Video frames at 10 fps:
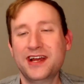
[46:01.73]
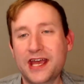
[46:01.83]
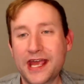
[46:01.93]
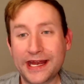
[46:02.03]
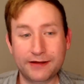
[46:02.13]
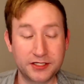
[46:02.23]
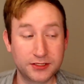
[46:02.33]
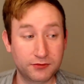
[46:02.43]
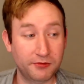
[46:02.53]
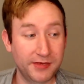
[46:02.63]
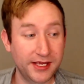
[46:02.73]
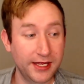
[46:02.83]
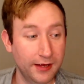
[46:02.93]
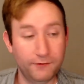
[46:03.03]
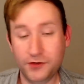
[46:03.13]
Any questions for
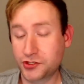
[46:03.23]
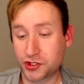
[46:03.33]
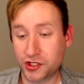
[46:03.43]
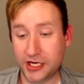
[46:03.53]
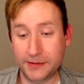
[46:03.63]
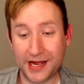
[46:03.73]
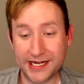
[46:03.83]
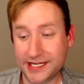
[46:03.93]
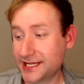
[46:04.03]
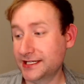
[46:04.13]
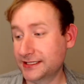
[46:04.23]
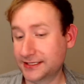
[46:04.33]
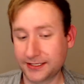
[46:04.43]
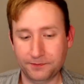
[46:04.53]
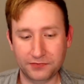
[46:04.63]
me, future stream ideas?
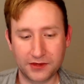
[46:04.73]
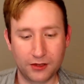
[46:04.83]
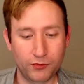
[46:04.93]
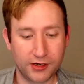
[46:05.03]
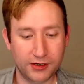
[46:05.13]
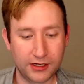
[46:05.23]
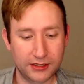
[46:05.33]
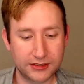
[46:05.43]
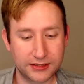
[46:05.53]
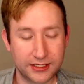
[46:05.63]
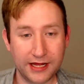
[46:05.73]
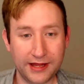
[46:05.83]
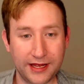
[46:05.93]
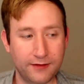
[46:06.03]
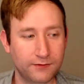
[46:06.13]
We've got
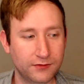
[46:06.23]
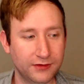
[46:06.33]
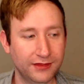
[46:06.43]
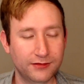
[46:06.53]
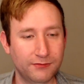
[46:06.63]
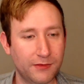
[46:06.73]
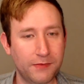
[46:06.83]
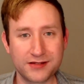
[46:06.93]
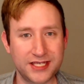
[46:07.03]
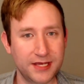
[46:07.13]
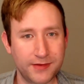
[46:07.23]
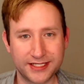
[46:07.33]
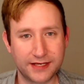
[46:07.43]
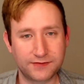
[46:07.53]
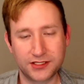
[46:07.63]
like about 10 minutes
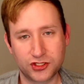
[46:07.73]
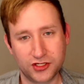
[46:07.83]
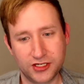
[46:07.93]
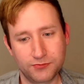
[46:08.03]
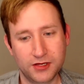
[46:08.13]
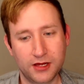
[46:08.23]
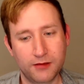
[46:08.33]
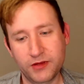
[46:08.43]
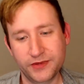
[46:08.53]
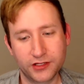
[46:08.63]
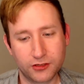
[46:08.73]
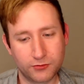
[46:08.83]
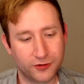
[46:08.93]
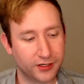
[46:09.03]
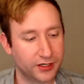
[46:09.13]
left of the stream, maybe a little
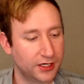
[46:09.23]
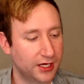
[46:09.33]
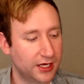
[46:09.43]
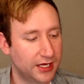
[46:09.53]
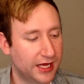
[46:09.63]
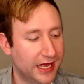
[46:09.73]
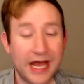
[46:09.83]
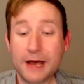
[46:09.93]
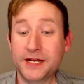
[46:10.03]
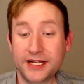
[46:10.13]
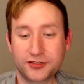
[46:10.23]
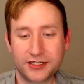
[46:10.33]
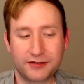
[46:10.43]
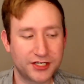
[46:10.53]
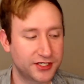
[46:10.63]
more. Happy to answer any
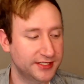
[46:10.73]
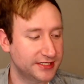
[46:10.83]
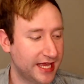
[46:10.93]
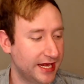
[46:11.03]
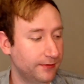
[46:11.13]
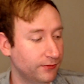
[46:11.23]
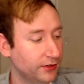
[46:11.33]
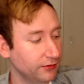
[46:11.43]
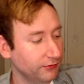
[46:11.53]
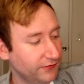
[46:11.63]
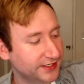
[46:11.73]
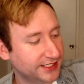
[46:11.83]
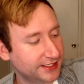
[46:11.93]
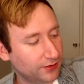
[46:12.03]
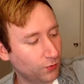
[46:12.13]
questions, and we're going to
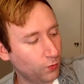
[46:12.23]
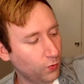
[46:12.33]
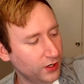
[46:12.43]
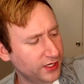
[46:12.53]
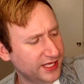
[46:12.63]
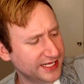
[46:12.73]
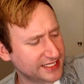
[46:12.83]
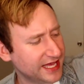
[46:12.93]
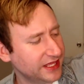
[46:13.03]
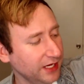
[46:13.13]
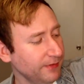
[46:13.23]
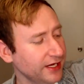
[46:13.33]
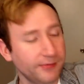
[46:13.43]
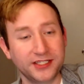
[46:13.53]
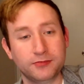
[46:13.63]
revisit one of these. I think I might go
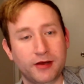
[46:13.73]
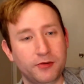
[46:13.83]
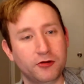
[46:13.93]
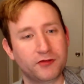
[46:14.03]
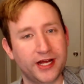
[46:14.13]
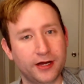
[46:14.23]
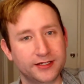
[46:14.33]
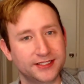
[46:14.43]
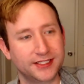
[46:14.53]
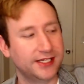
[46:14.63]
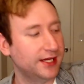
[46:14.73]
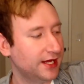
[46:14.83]
back to the Balboa Rye, honestly.